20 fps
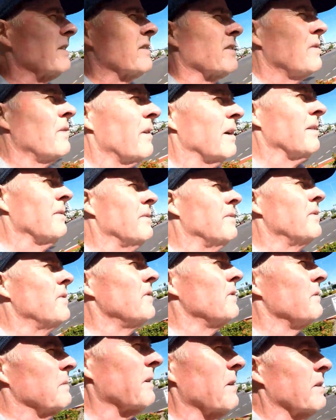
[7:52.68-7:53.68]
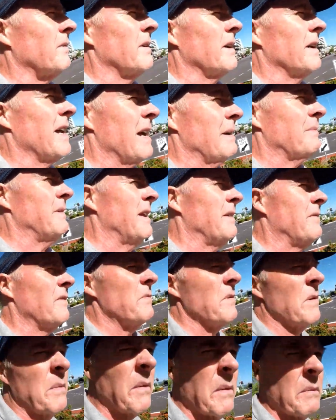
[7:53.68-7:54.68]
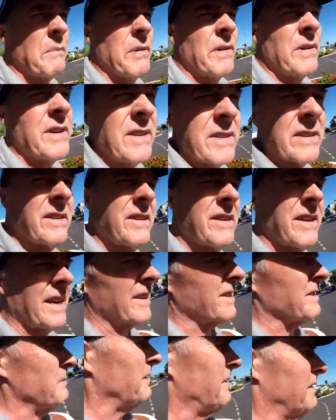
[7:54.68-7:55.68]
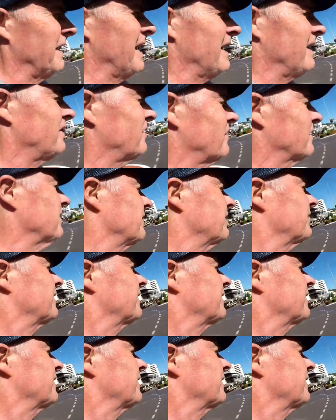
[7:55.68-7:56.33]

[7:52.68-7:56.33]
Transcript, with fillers: it's quite warm. I'm quite happy to have a bit of a breeze. It takes a bit of the edge off